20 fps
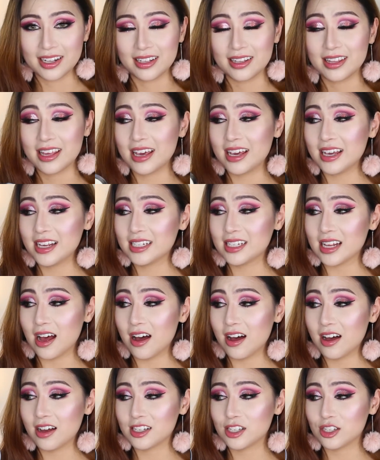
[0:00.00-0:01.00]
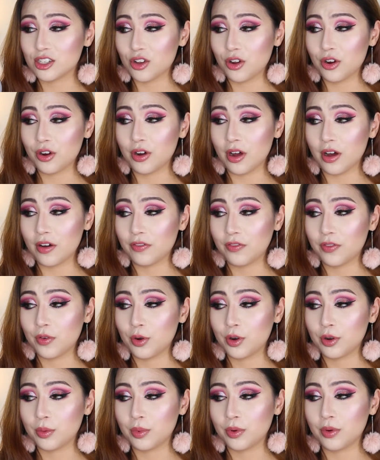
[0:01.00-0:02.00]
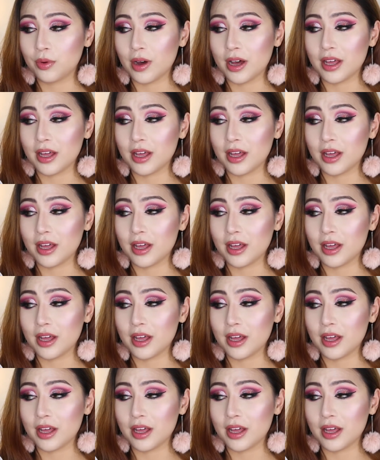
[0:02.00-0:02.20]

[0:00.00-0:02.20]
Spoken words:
These are so affordable.